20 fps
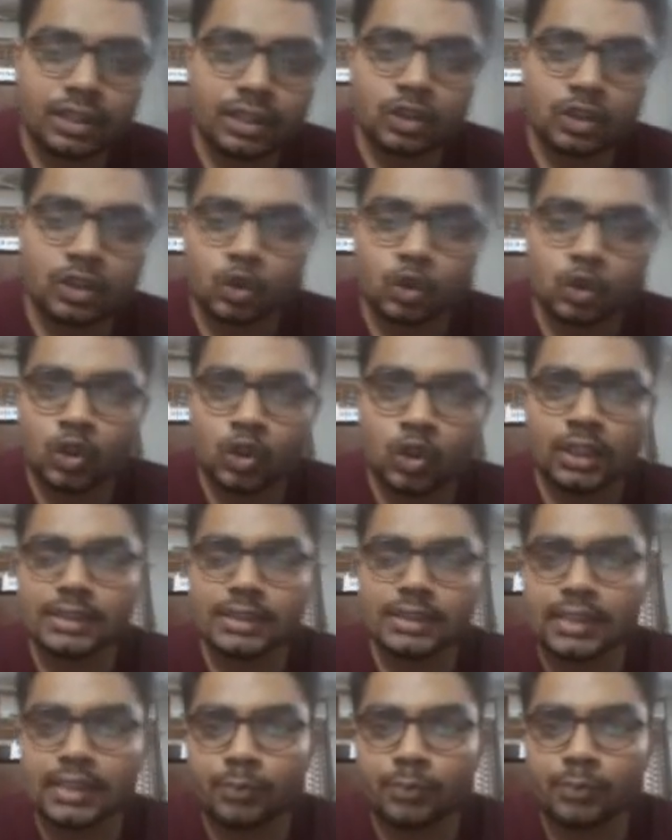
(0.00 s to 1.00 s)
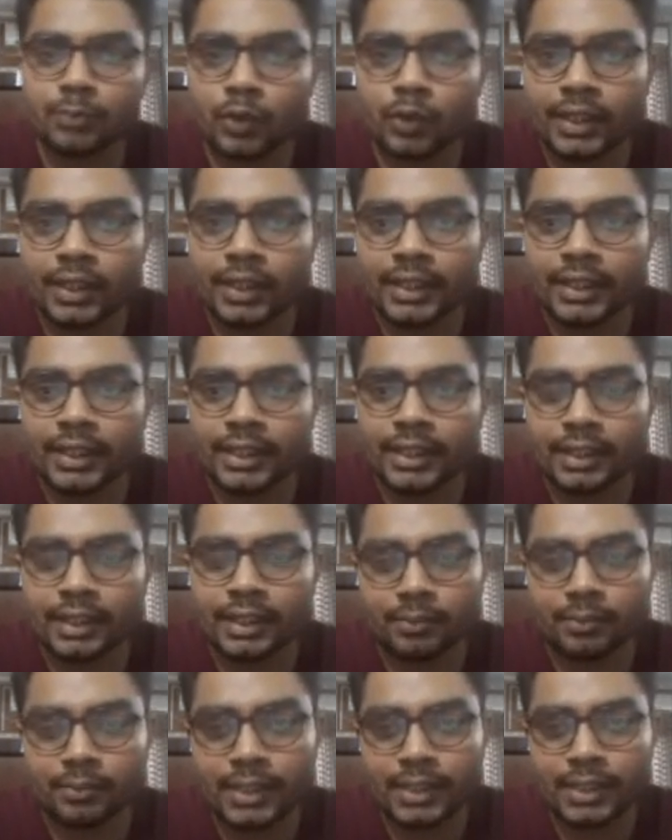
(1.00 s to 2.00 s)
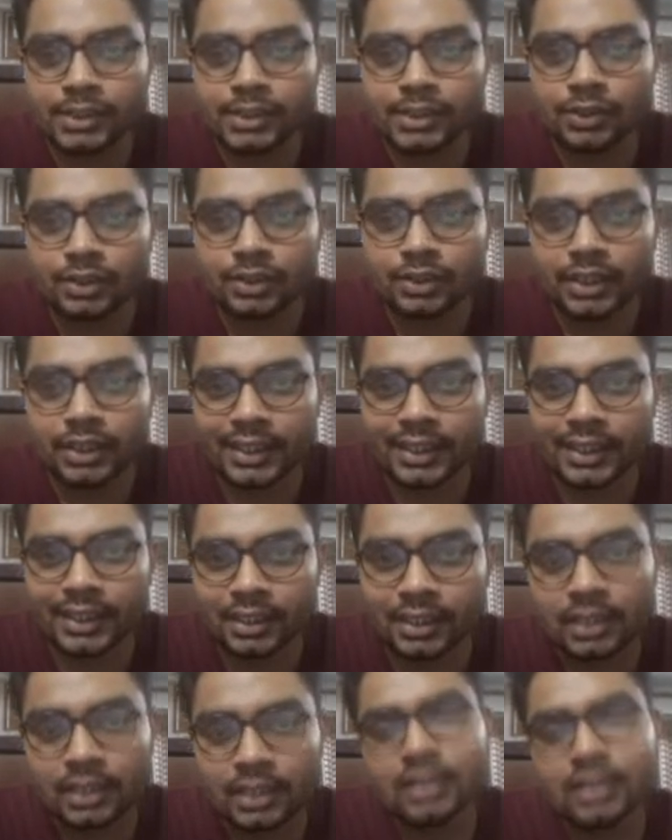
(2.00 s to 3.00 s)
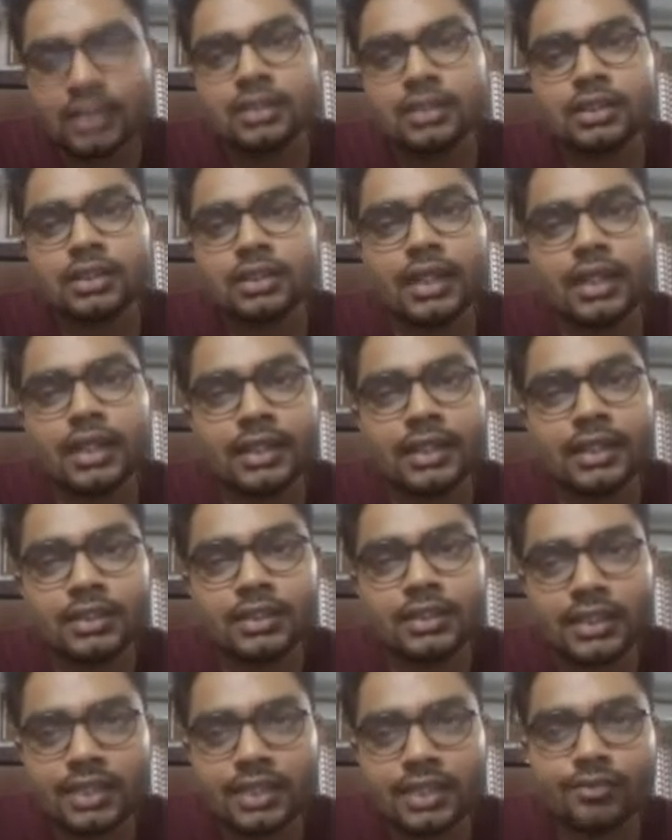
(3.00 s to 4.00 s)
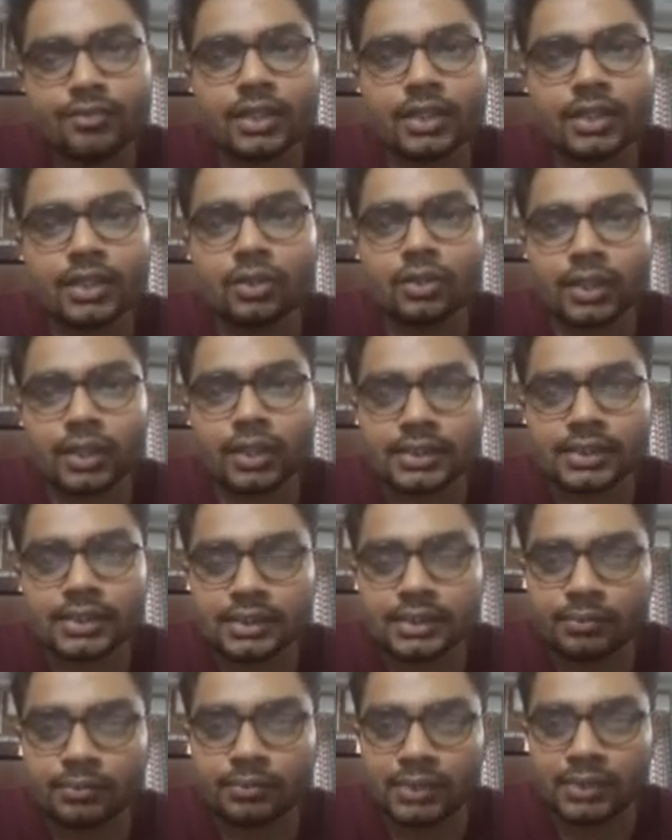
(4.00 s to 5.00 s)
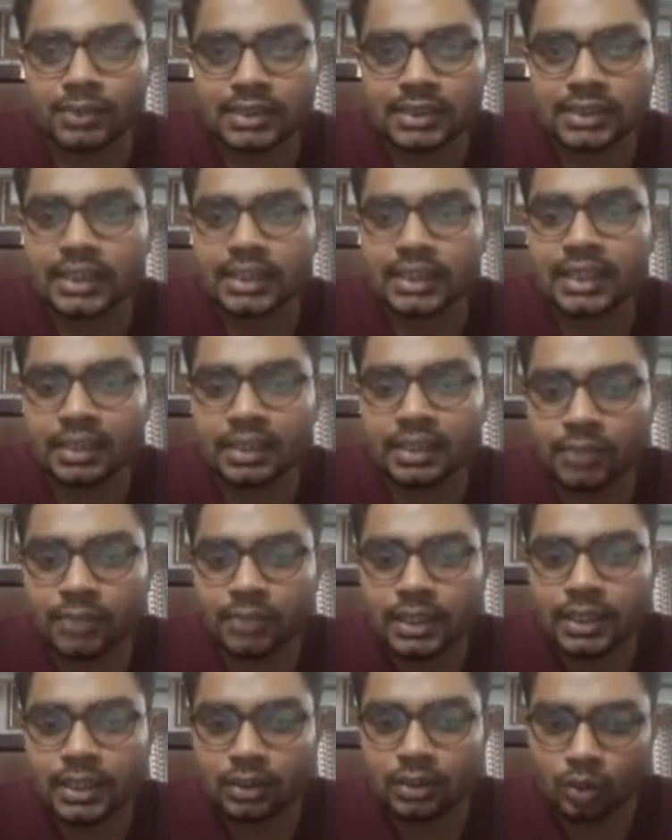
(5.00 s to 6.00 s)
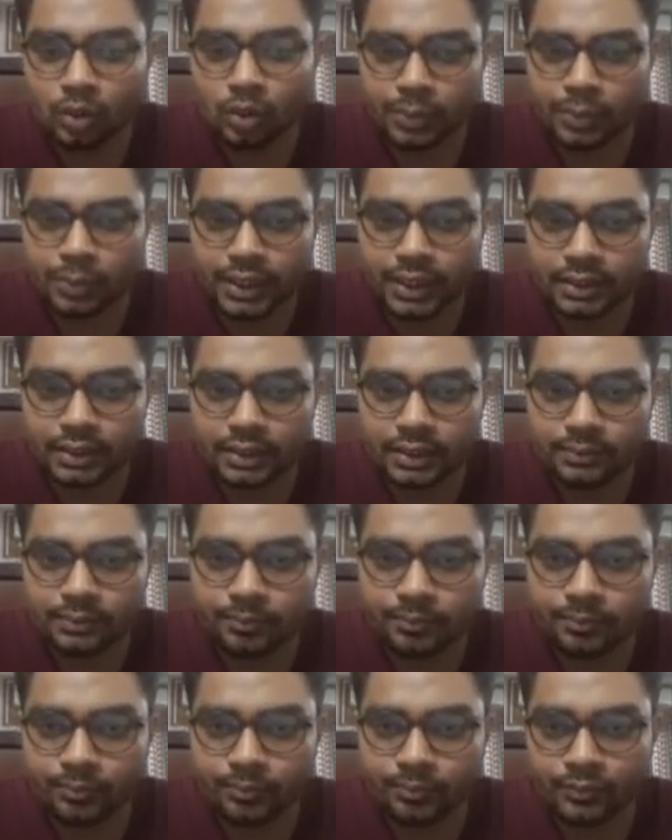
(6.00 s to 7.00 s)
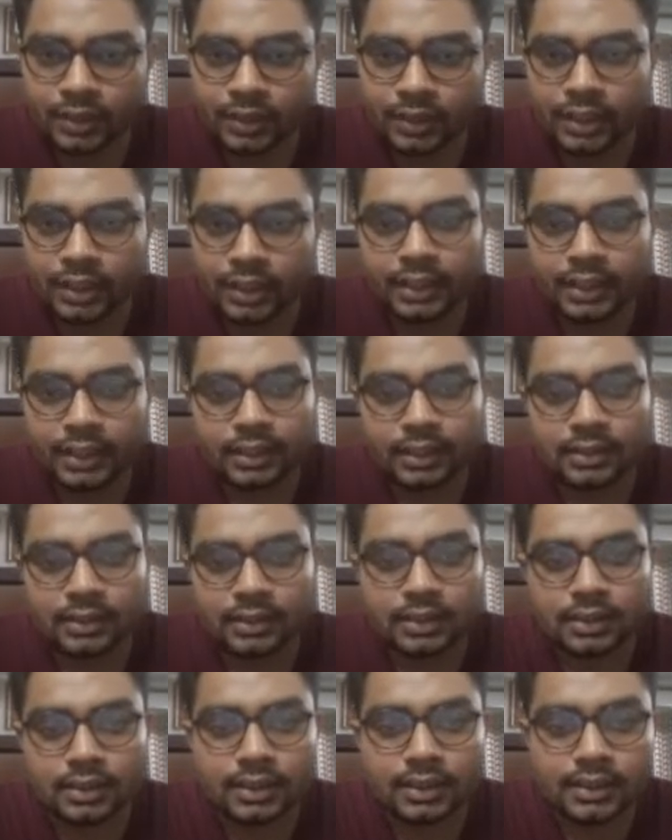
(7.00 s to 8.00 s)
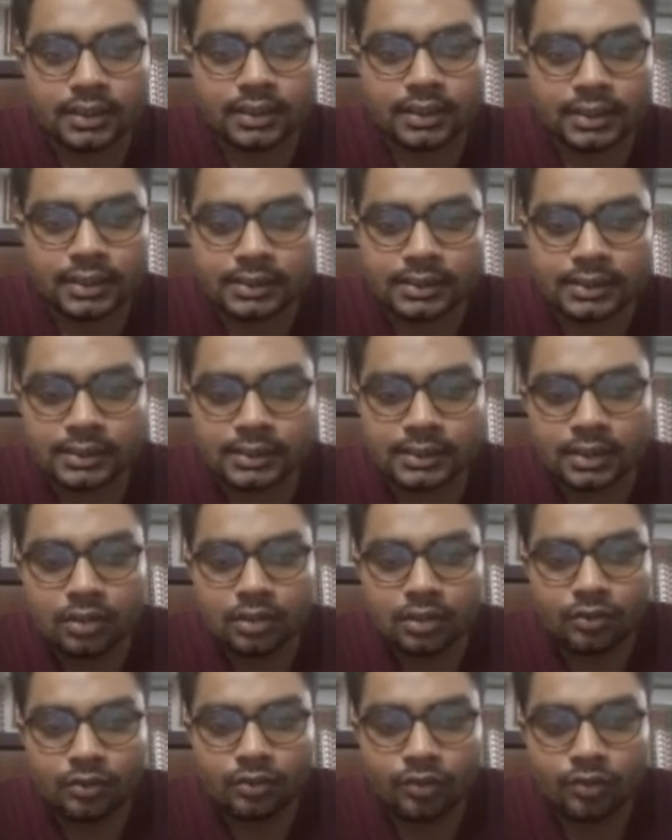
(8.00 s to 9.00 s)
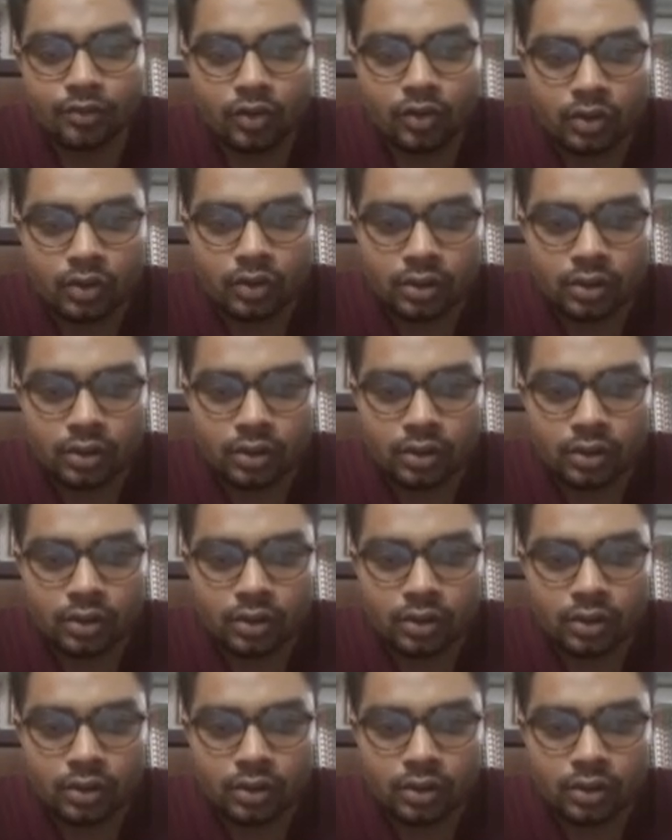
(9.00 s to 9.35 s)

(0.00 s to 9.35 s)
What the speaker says: tool holders are provided, and based on that, at three different location machining can be obtained. And other than these four,